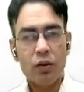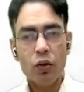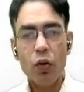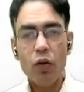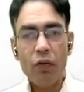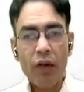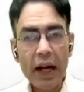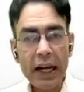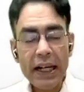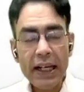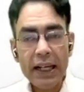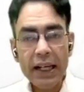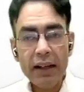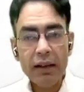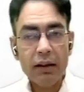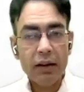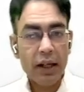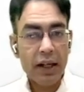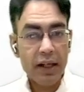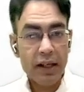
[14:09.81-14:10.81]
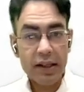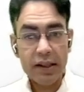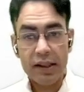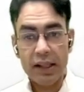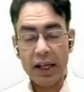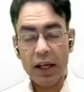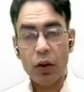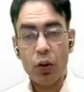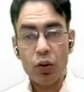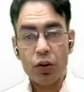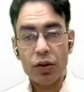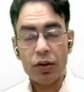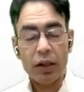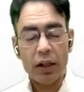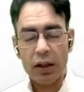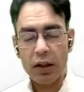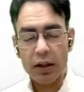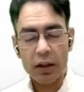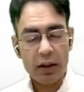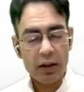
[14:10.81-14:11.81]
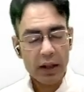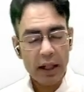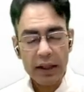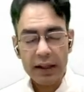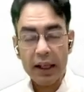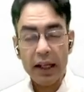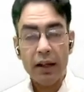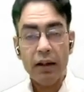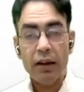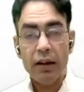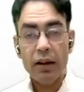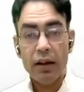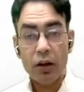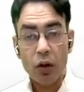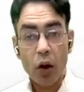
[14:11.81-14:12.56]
no finding, it is nothing,